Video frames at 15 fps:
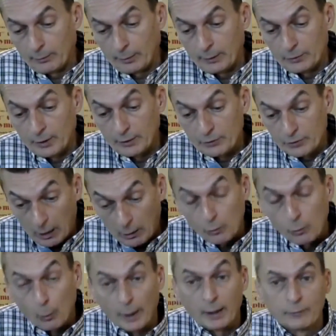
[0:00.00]
it's
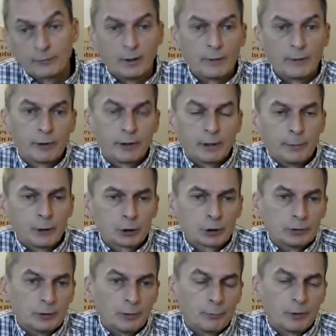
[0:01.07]
our way of delivering the
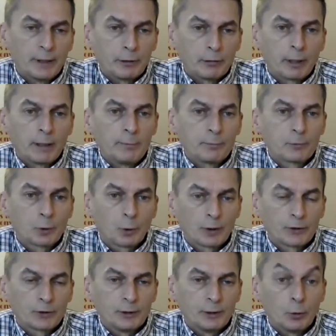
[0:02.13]
mission of bringing great
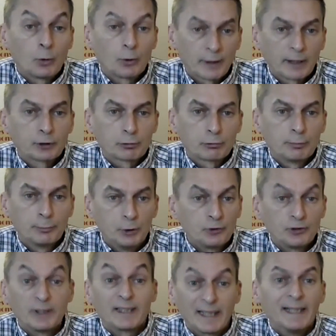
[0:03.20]
quality orchestral
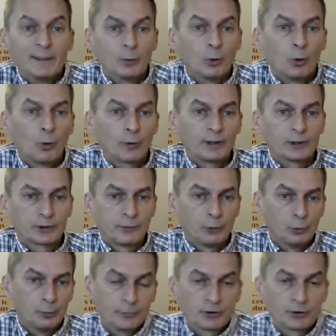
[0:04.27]
music in all its
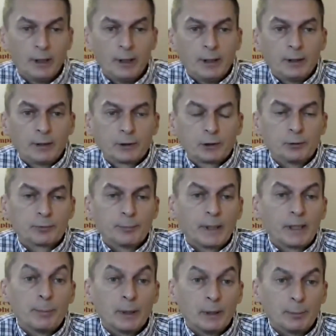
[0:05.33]
forms to as
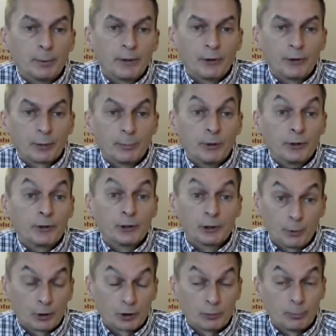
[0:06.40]
many people in the community
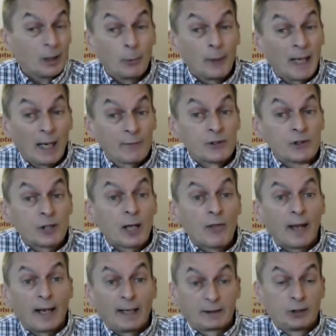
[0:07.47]
as possible. And we haven't
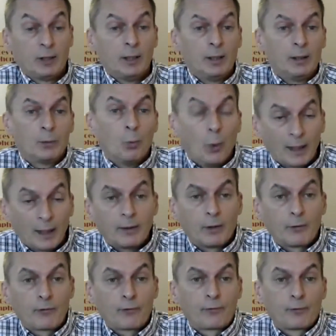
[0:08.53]
done that well
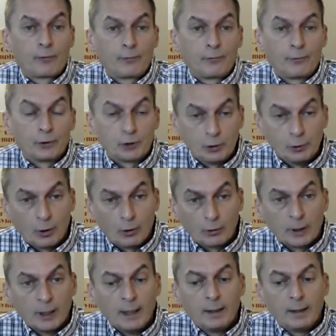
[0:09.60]
enough for too
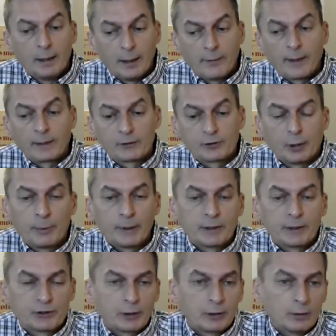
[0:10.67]
long. And that's our
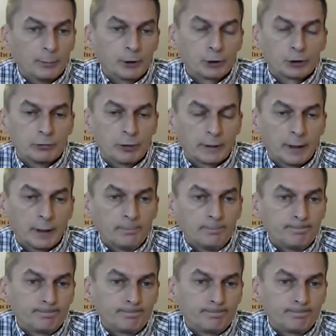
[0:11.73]
biggest single mission right now.